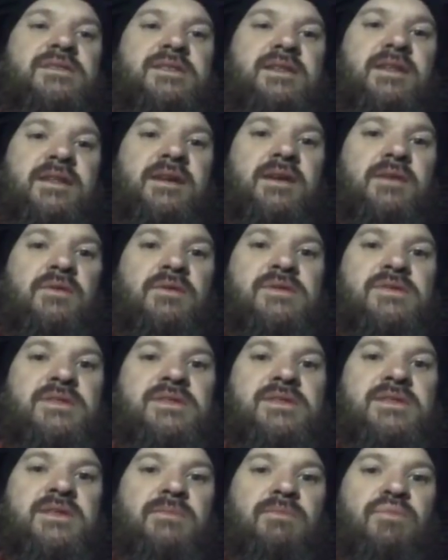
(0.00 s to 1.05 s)
that there was a
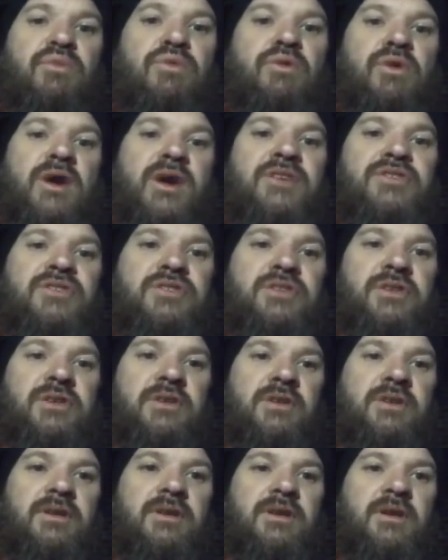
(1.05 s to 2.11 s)

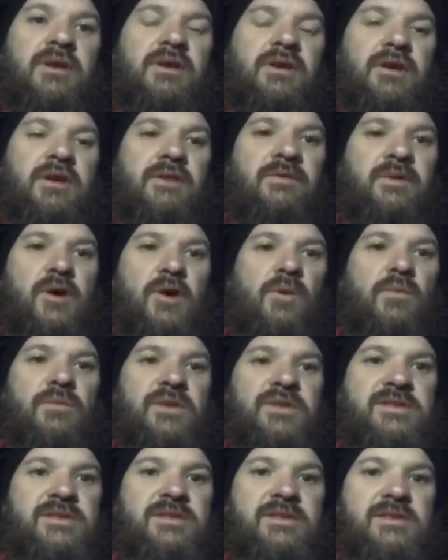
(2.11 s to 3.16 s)
suppression of
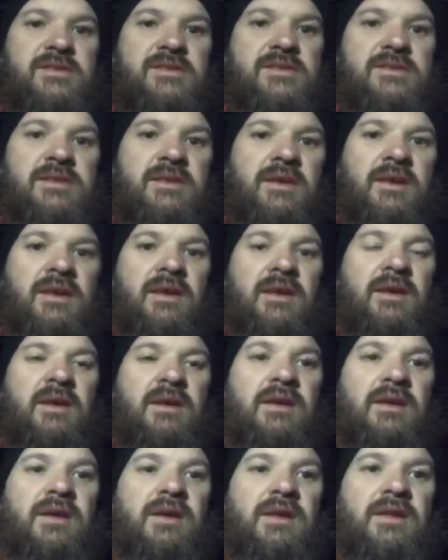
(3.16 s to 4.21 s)
homelessness
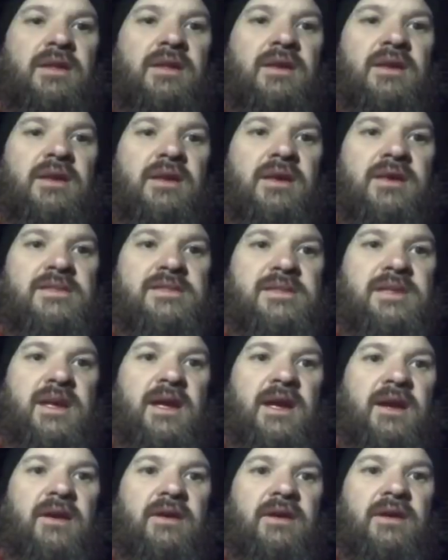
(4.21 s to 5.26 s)
in the Augusta
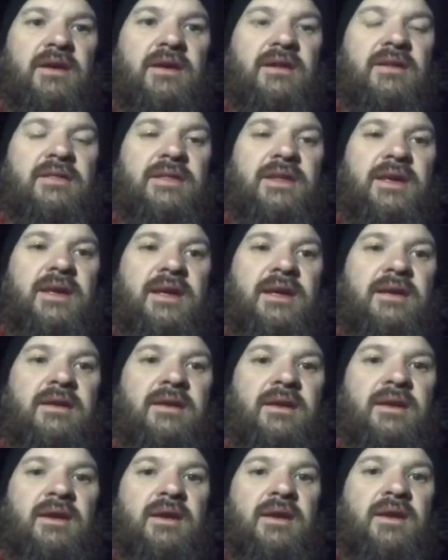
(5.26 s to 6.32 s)
area, that
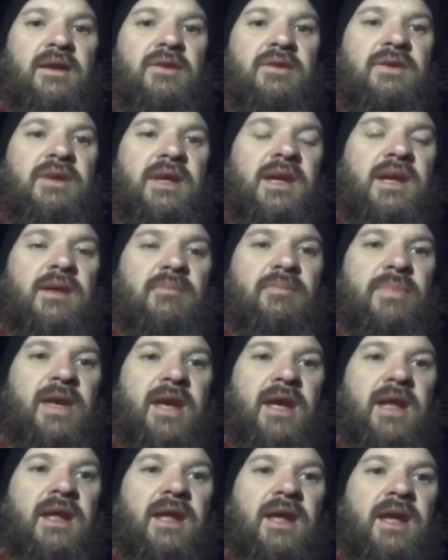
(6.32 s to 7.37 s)
you can't
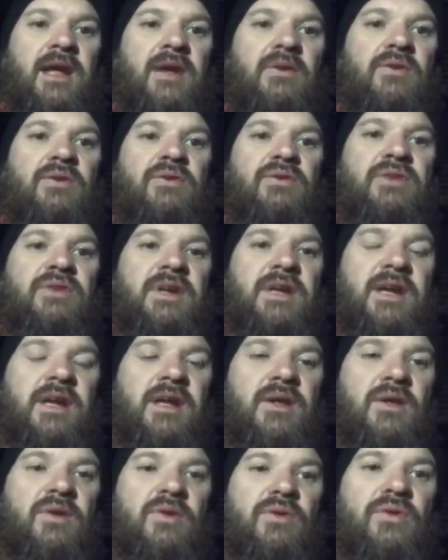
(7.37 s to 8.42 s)
panhandle, you
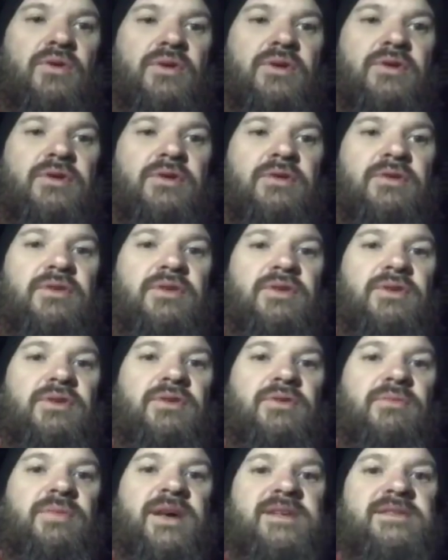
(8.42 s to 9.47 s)
can't loiter,
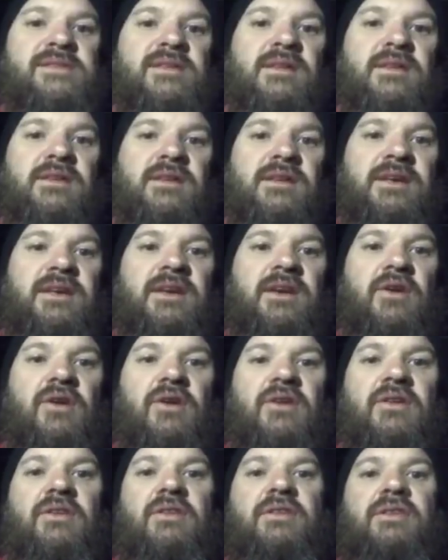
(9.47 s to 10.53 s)
you basically
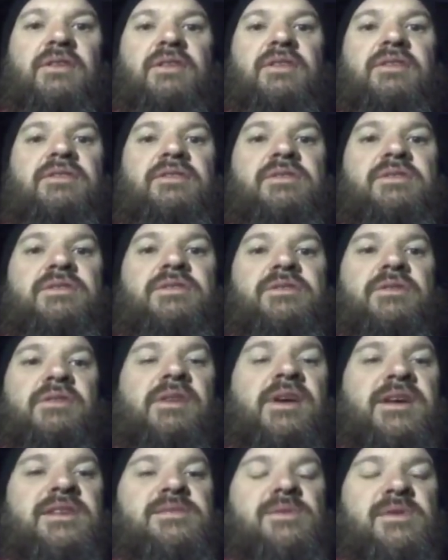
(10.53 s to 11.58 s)
aren't, you're
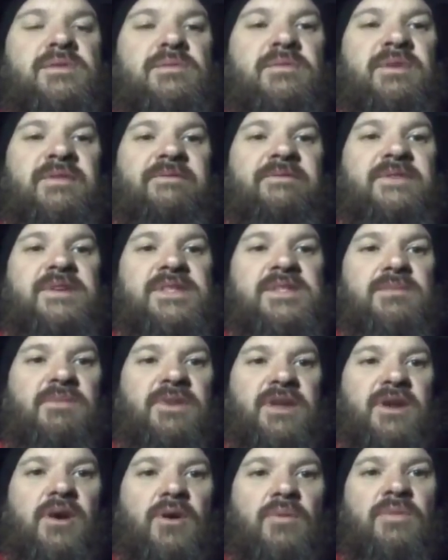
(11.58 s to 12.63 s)
not supposed to be
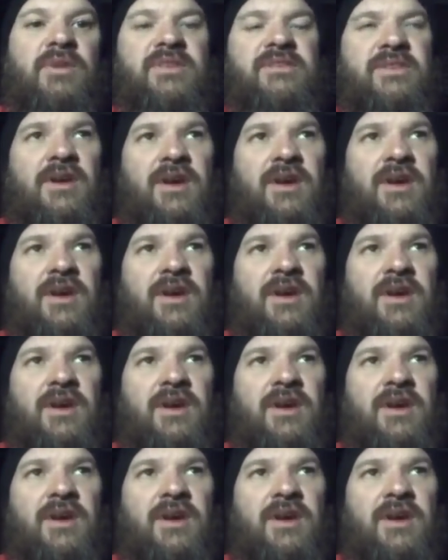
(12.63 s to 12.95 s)
visibly homeless.